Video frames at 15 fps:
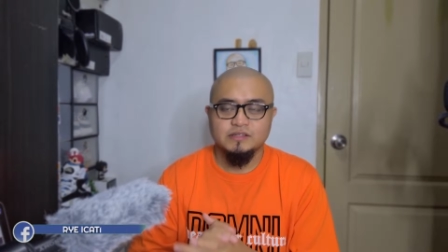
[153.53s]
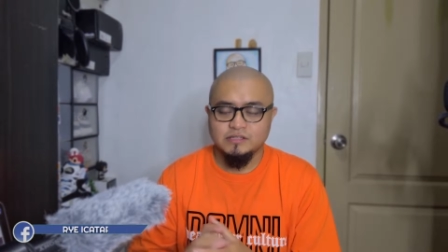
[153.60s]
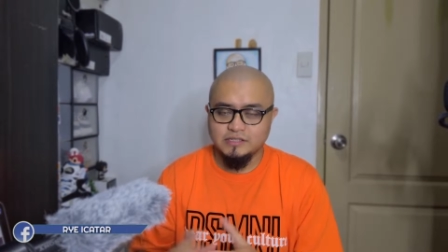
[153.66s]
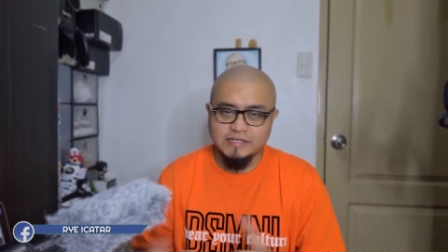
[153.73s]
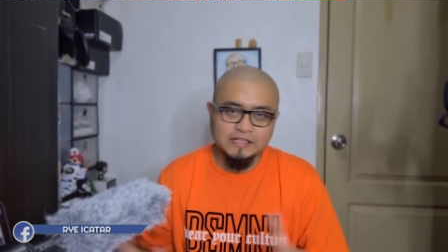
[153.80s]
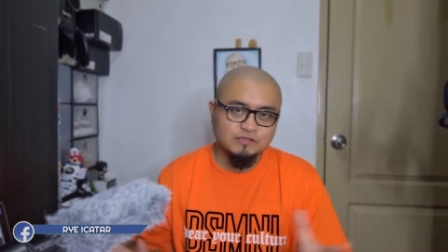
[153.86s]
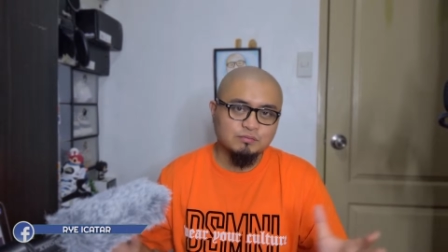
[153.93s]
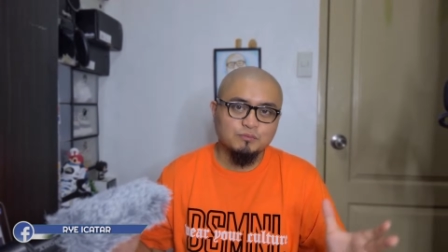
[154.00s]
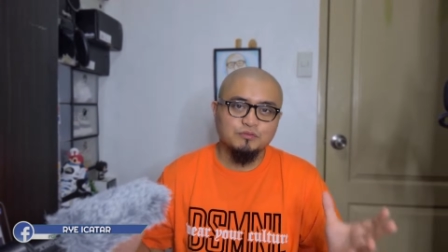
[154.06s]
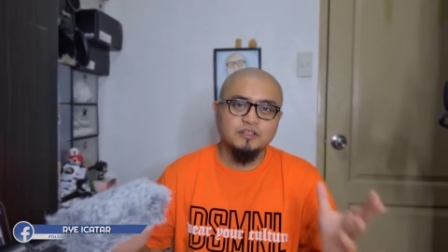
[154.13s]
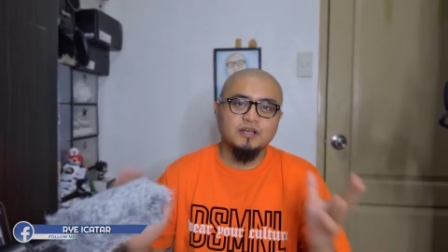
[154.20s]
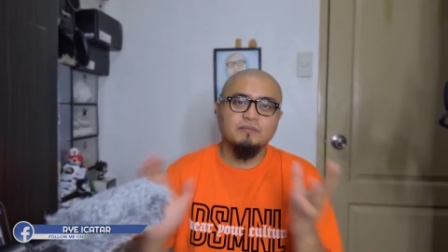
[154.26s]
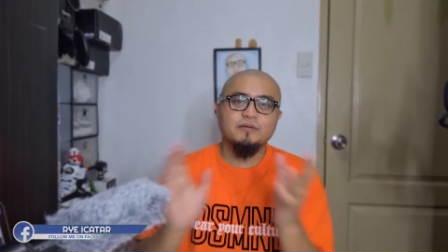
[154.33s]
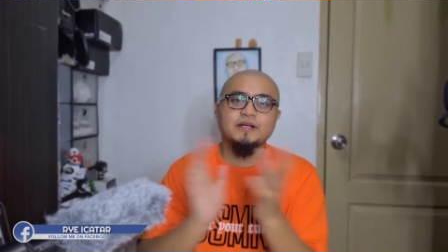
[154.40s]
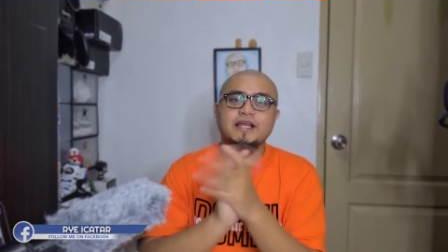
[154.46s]
Now let's move to
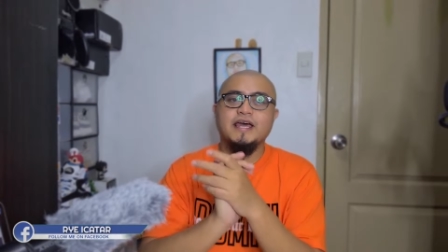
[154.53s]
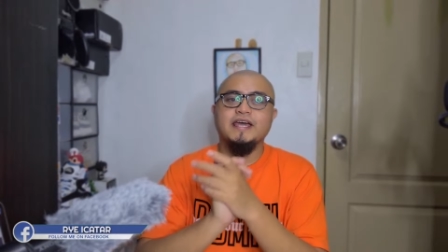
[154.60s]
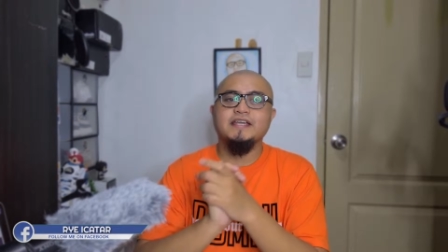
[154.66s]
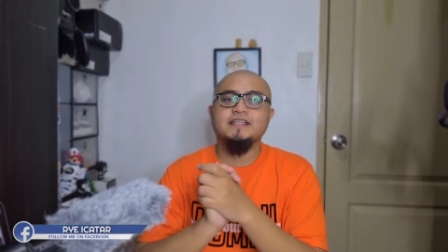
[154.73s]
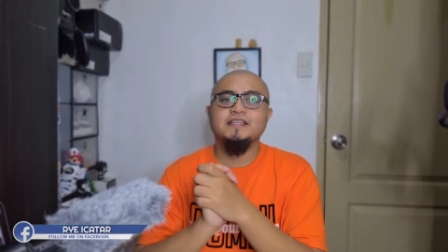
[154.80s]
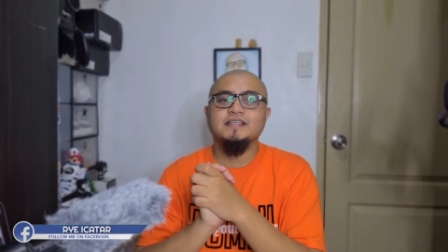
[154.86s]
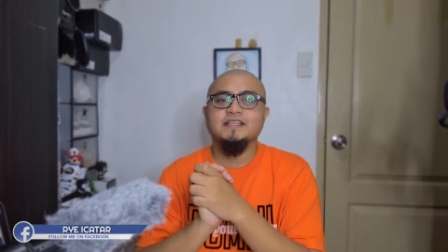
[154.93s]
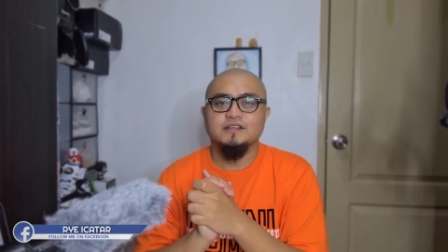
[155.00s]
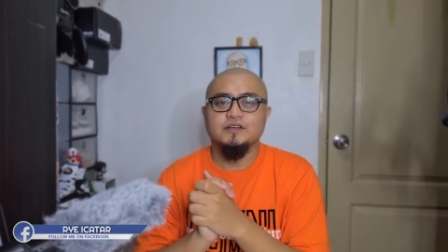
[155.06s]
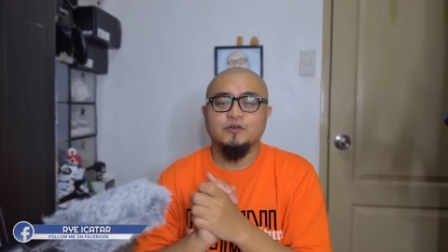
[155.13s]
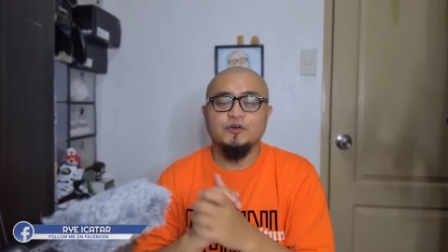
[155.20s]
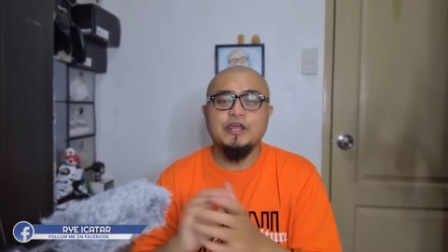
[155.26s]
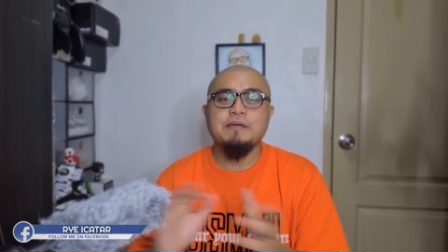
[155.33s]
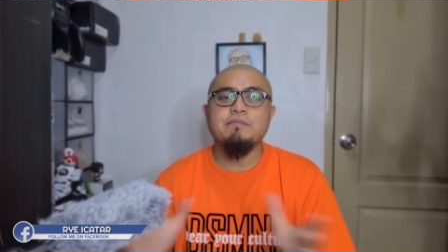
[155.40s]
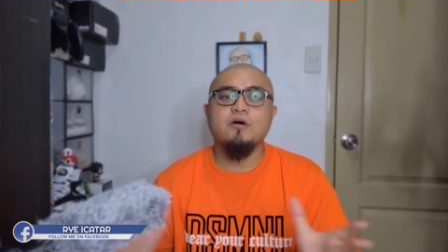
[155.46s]
number 9,
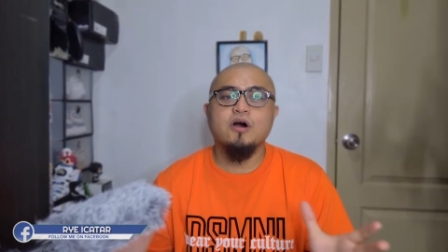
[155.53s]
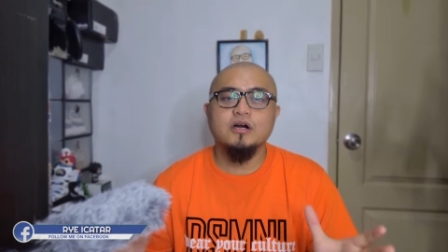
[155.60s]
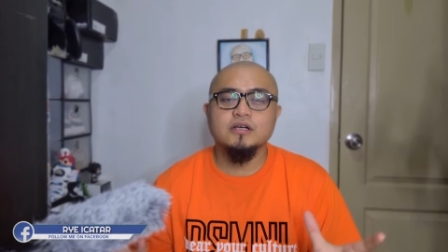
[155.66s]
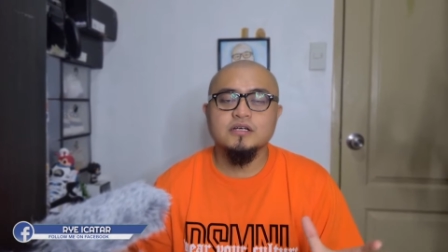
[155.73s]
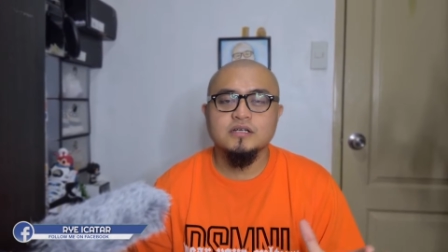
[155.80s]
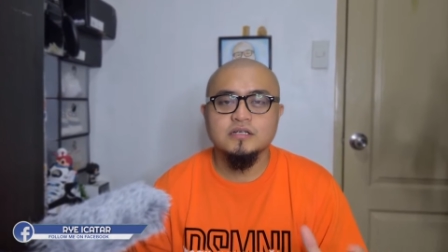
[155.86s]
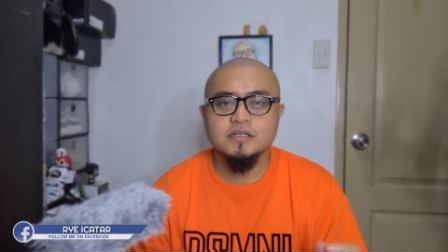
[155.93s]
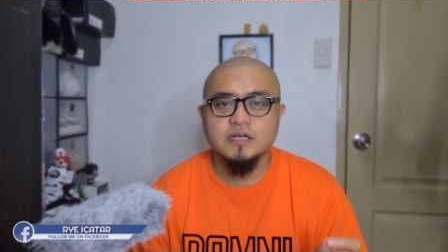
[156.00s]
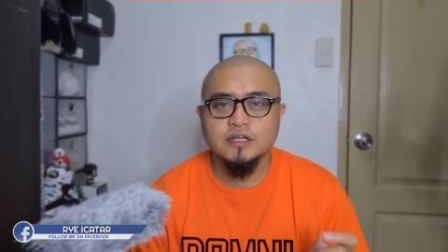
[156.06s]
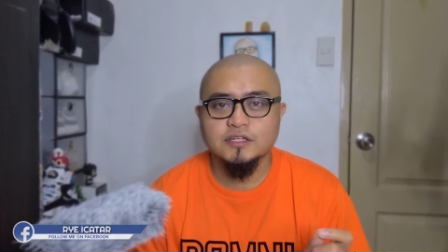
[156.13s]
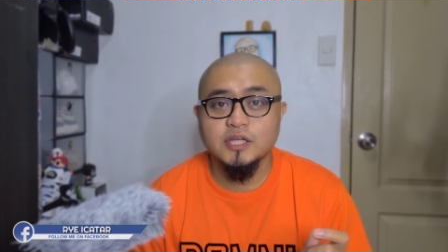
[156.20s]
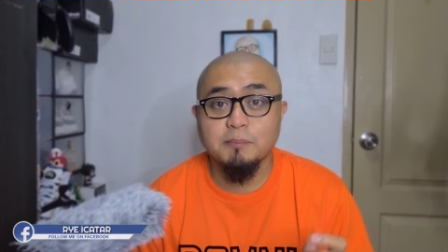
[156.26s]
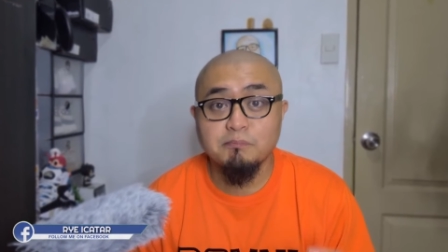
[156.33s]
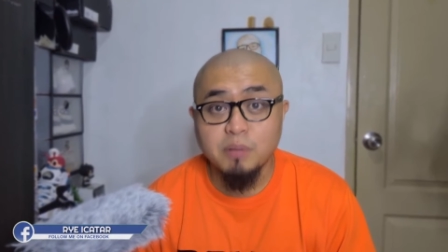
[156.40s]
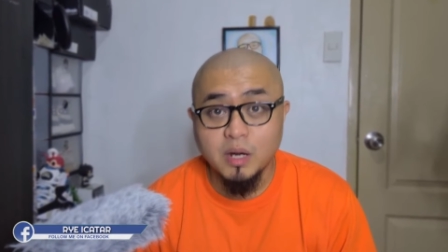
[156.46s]
Reebok
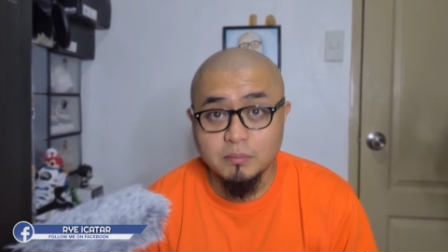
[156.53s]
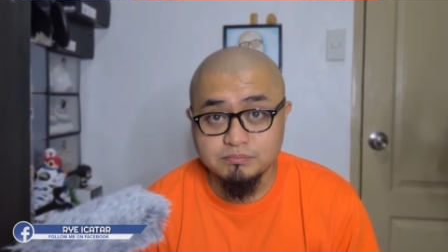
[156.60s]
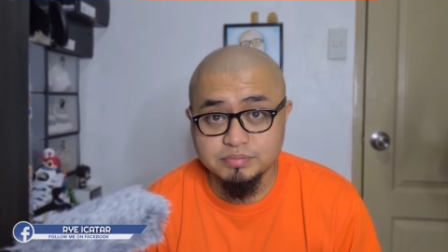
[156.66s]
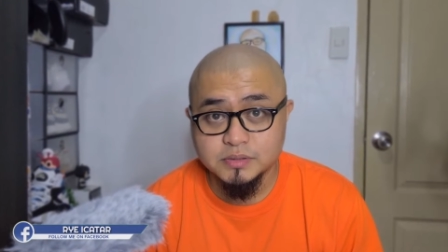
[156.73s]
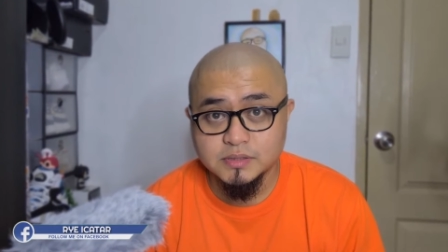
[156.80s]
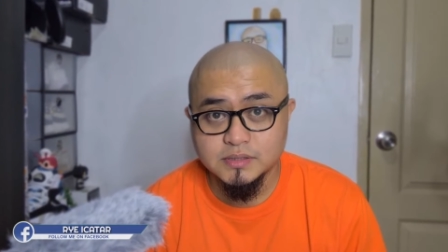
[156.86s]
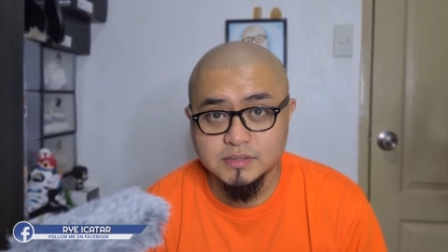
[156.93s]
The Pump.